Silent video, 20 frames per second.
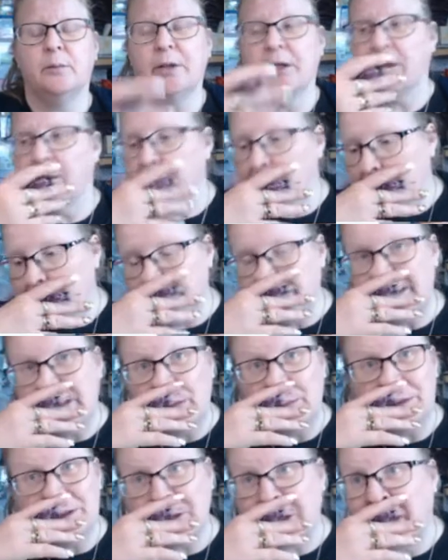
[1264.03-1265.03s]
God, I used so
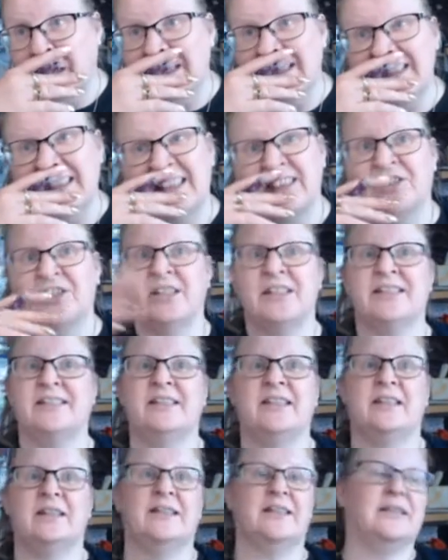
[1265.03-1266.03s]
much icing trying to
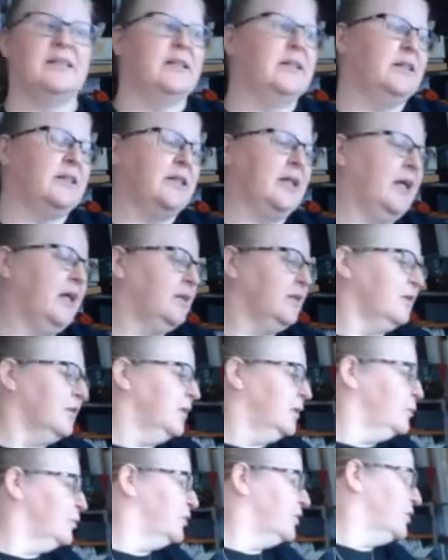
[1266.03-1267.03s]
stick this thing together. It
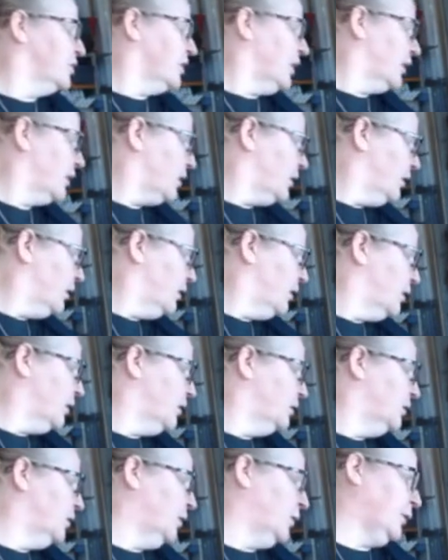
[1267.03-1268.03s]
was just like, oh
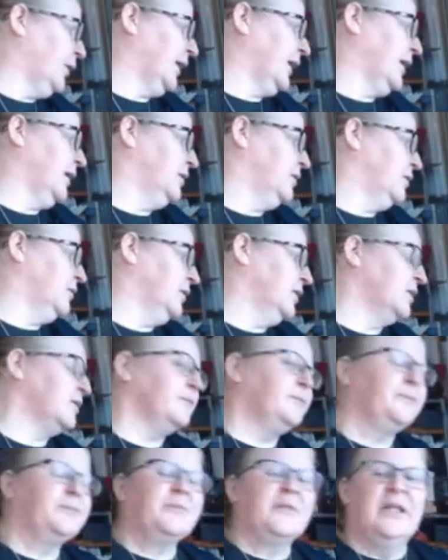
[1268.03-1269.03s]
no, I can't do this.
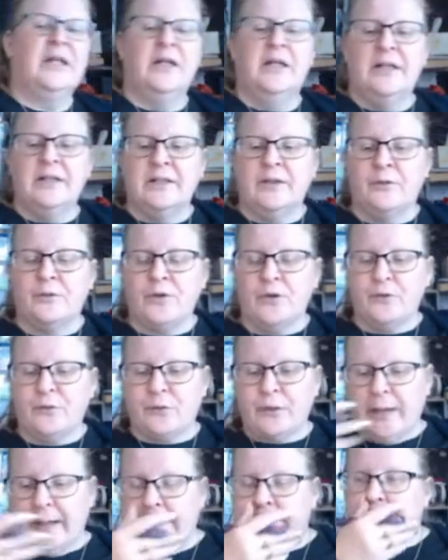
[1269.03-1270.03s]
Now I've got a
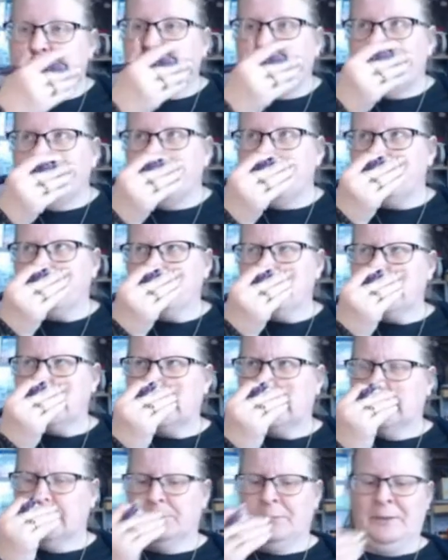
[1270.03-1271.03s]
friend,
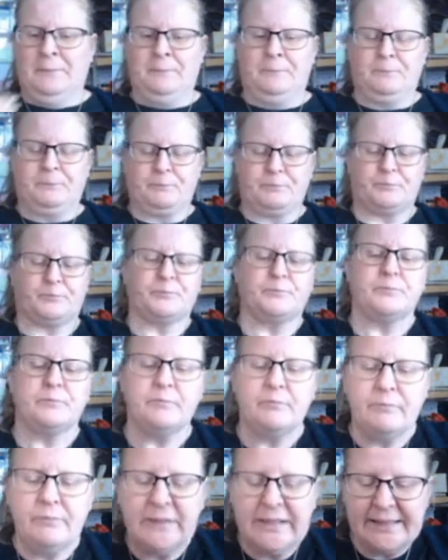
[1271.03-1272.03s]
excuse me,
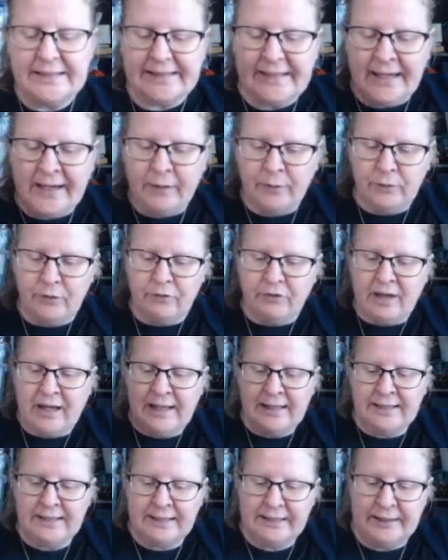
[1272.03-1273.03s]
down the
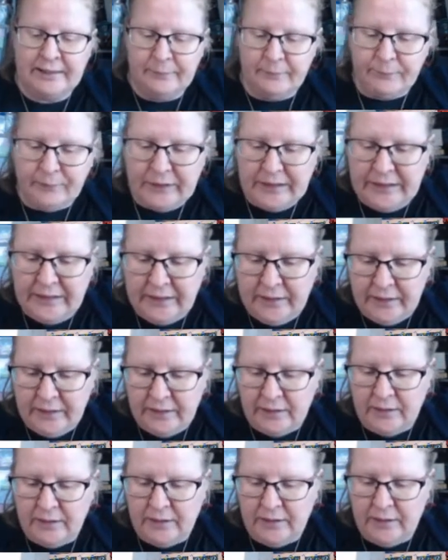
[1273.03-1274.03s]
valley
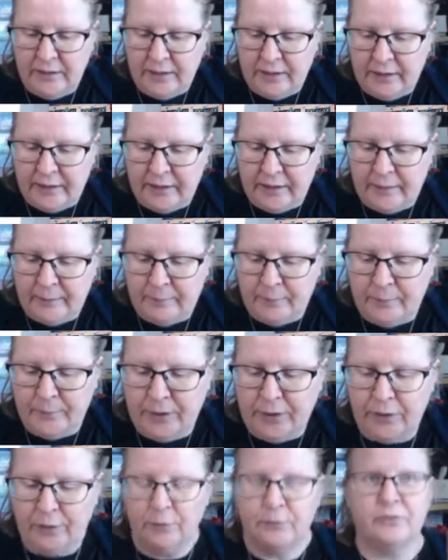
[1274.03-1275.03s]
in
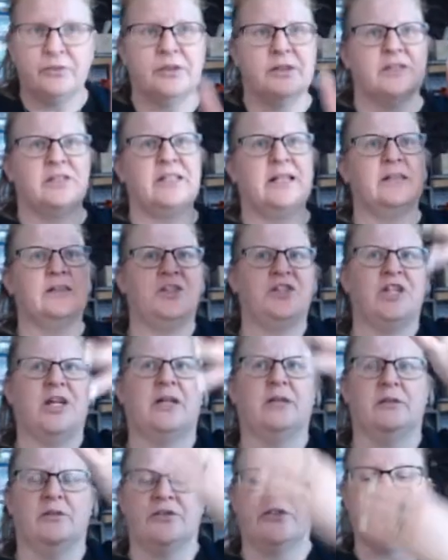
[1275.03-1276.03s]
Huonville, it's down the
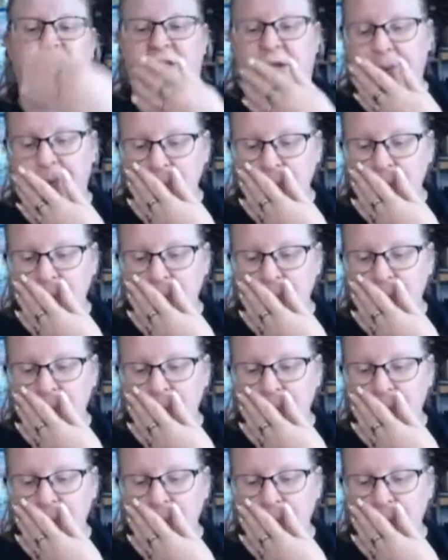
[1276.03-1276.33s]
channel, sorry,